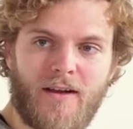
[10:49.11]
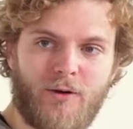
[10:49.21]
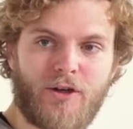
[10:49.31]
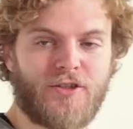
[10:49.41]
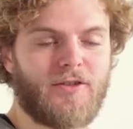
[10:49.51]

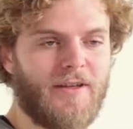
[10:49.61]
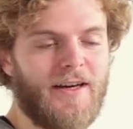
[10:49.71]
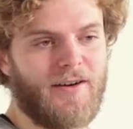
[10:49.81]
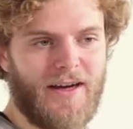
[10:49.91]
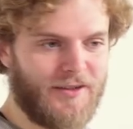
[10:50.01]
We don't just
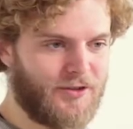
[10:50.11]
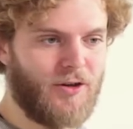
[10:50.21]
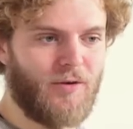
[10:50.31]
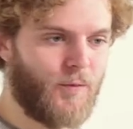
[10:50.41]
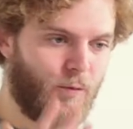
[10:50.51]
yeah, and
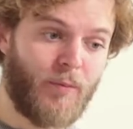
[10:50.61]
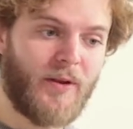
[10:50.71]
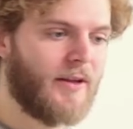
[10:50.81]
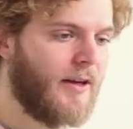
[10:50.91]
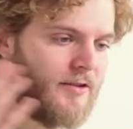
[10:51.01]
so we're
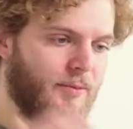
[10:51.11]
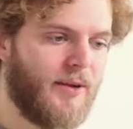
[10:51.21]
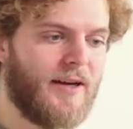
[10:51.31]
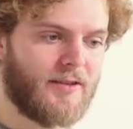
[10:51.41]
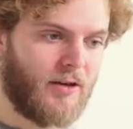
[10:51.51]
building out
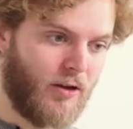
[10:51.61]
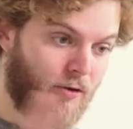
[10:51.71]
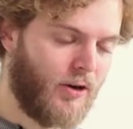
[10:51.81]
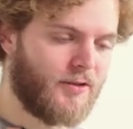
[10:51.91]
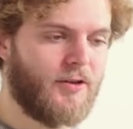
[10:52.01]
supply side all
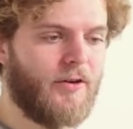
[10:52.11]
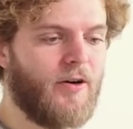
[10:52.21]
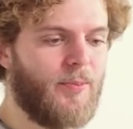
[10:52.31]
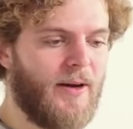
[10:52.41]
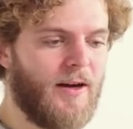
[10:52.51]
across Europe,